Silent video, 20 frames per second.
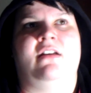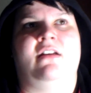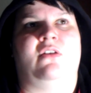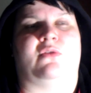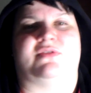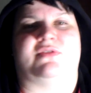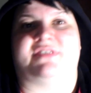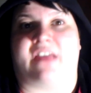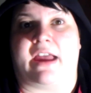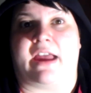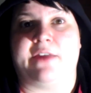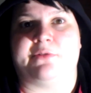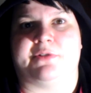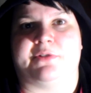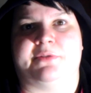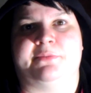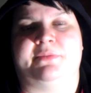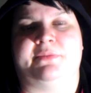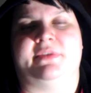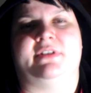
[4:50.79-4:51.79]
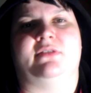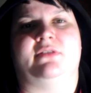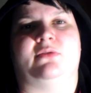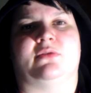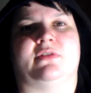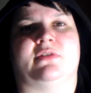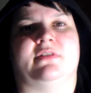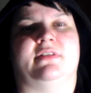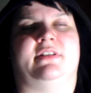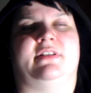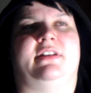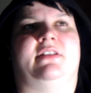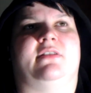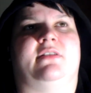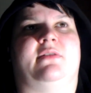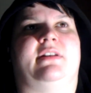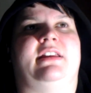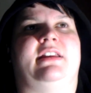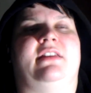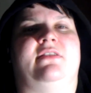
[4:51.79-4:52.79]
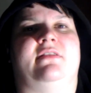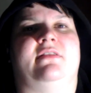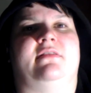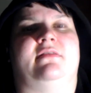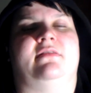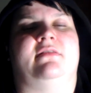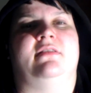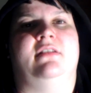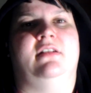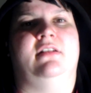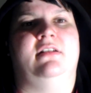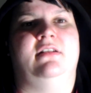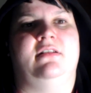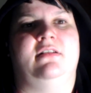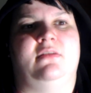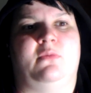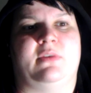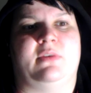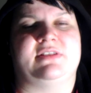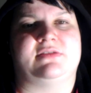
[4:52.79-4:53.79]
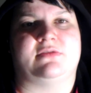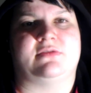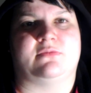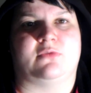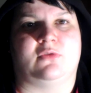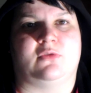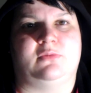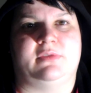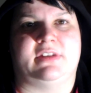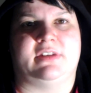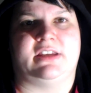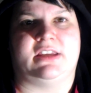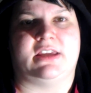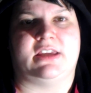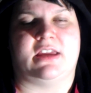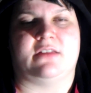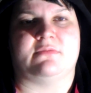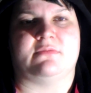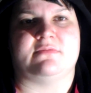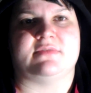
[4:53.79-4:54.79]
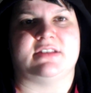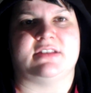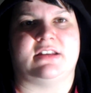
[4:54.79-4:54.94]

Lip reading: or Skyrim or, you know, any of the Western role-playing games.